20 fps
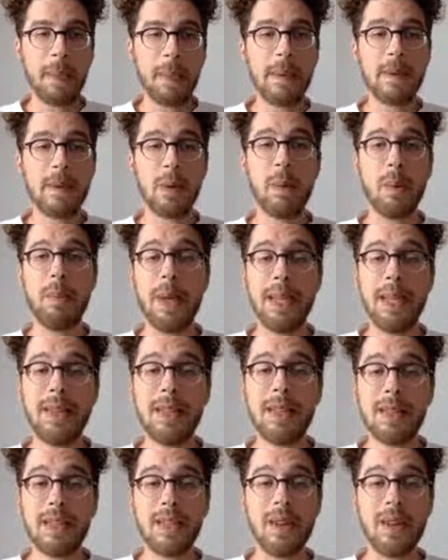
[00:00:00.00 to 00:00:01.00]
So
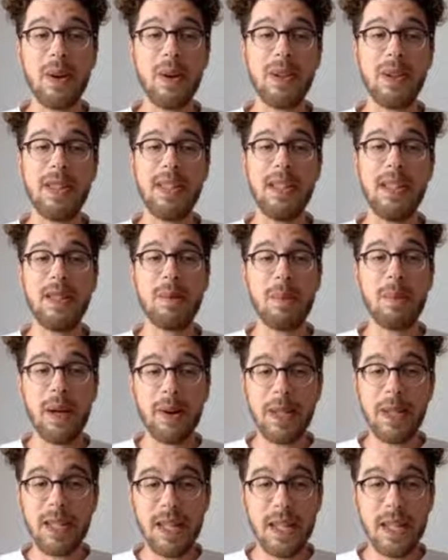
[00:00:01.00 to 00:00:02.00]
based on this
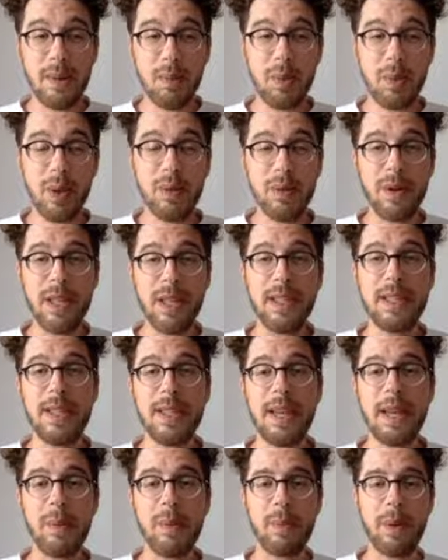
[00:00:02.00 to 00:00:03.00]
paradigm, we phrase
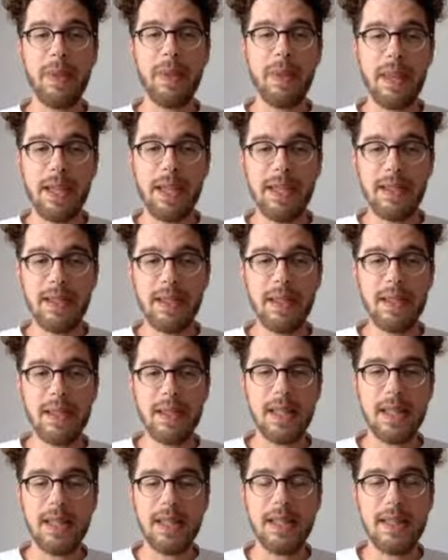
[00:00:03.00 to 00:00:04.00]
the hypothesis
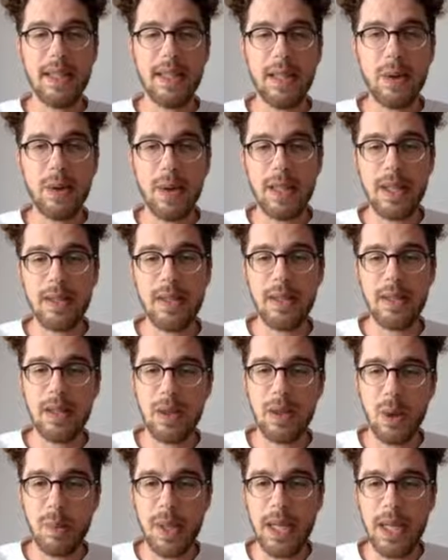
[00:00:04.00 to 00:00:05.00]
that seagrasses
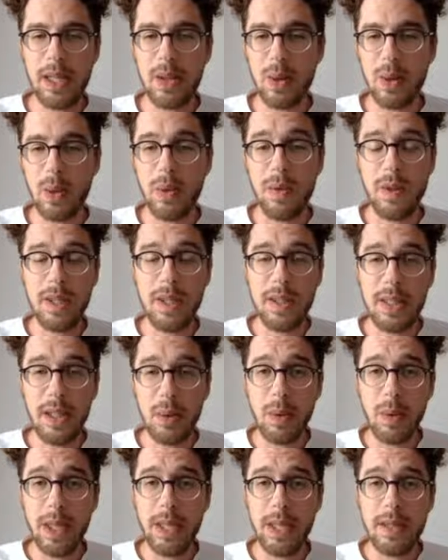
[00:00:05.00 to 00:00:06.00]
dominate over
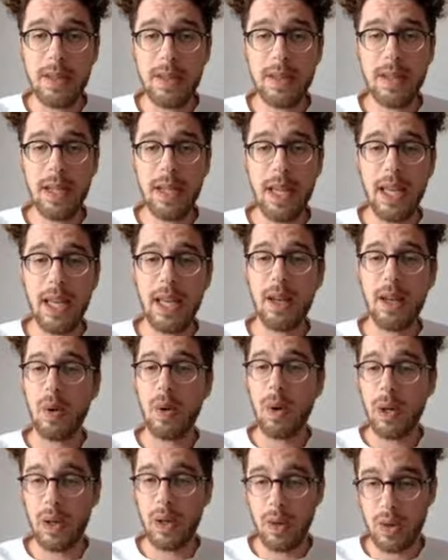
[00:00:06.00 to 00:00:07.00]
seaweeds in
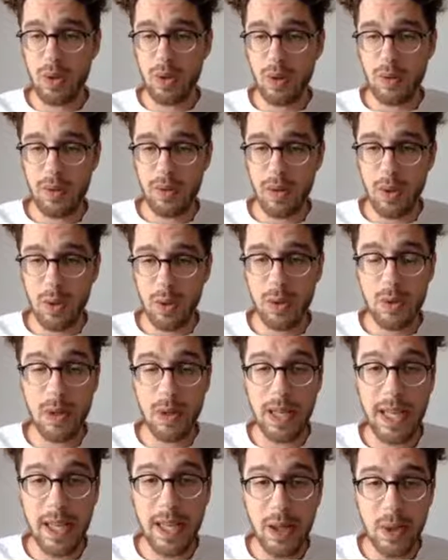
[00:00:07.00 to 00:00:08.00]
oligotrophic coastal
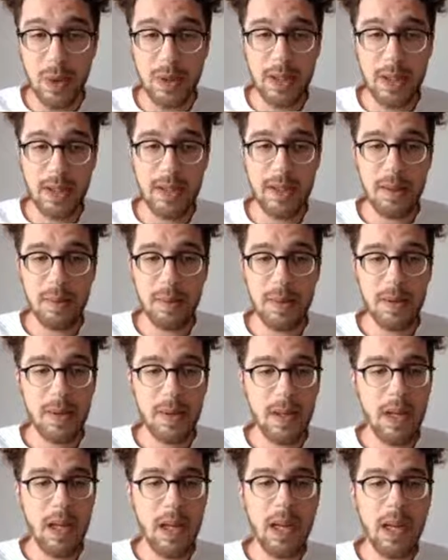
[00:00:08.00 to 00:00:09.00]
ecosystems
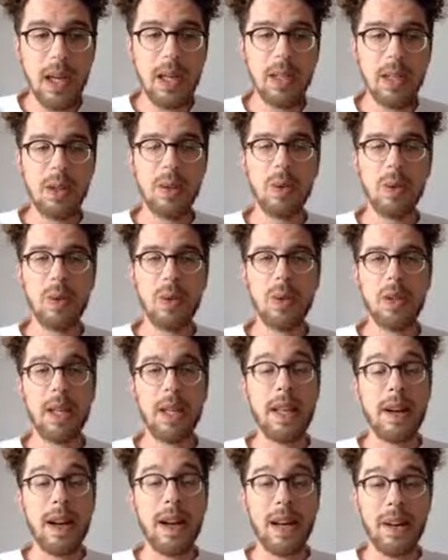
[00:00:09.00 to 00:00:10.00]
due to
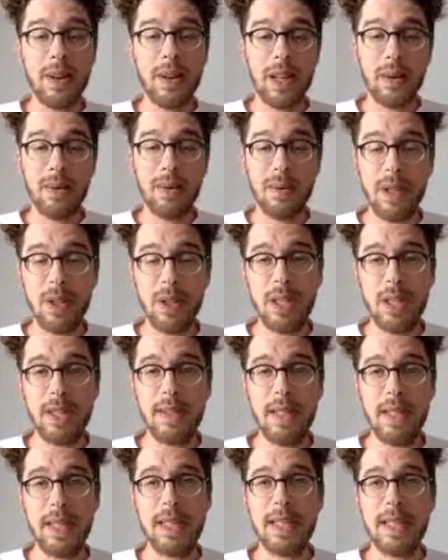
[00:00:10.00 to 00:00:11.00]
their higher
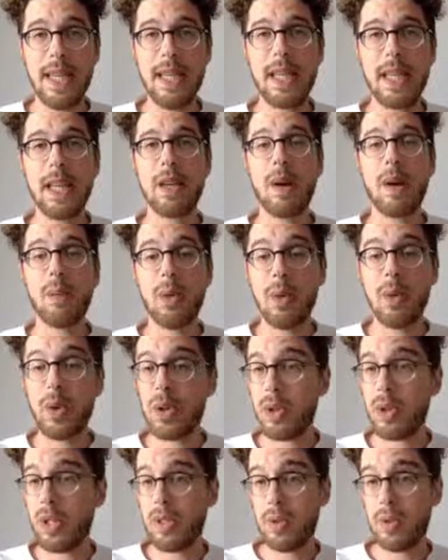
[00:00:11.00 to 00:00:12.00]
efficiency in taking up
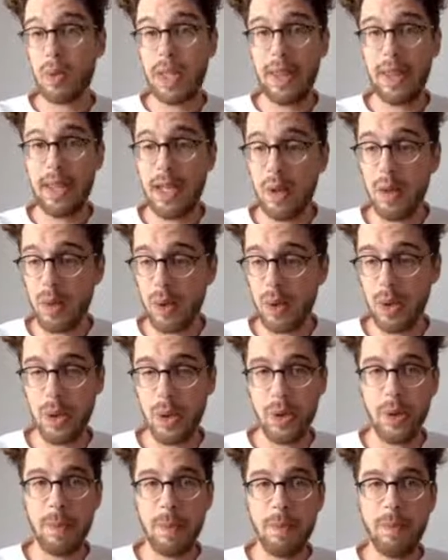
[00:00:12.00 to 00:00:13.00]
nutrients when they
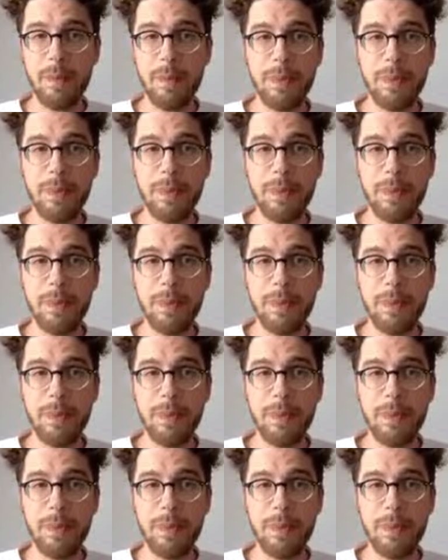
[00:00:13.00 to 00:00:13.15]
occur.